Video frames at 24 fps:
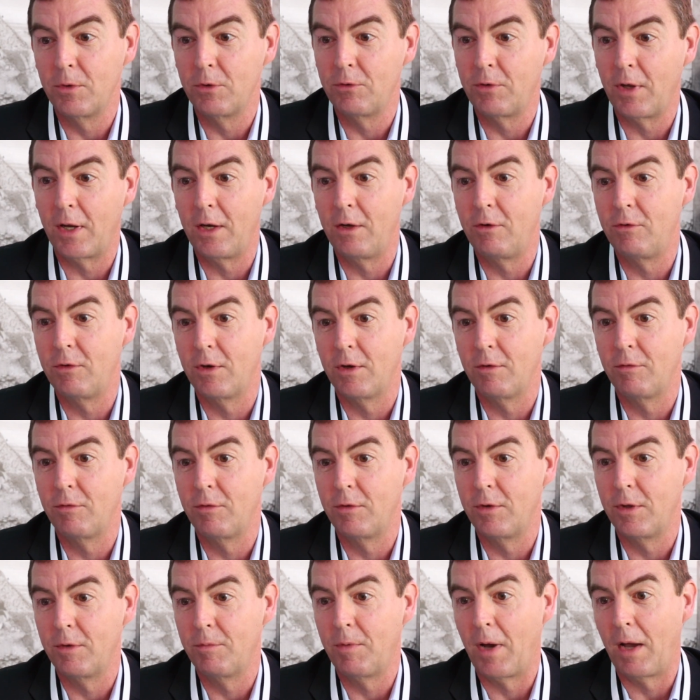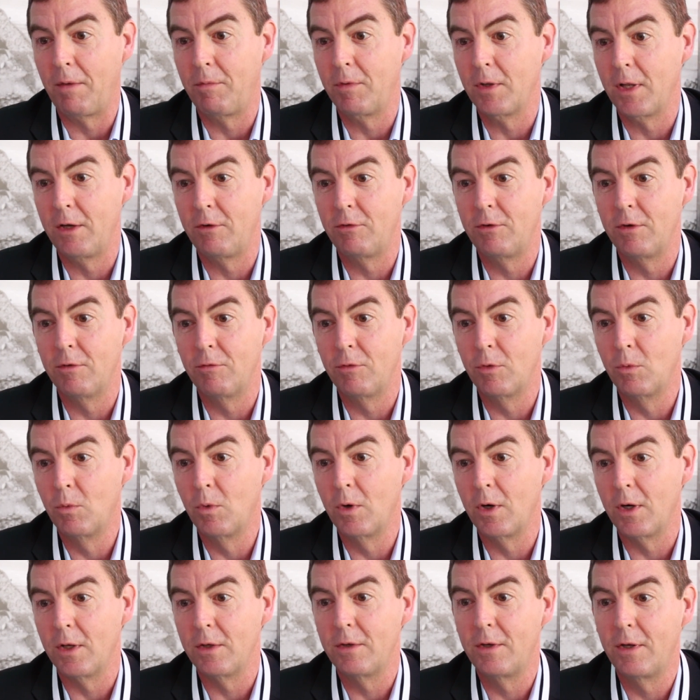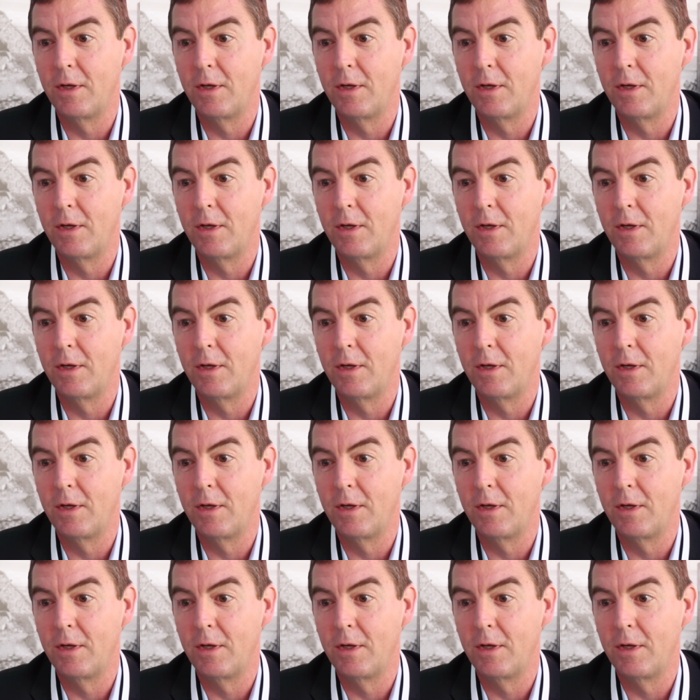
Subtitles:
percentage of the population of the world.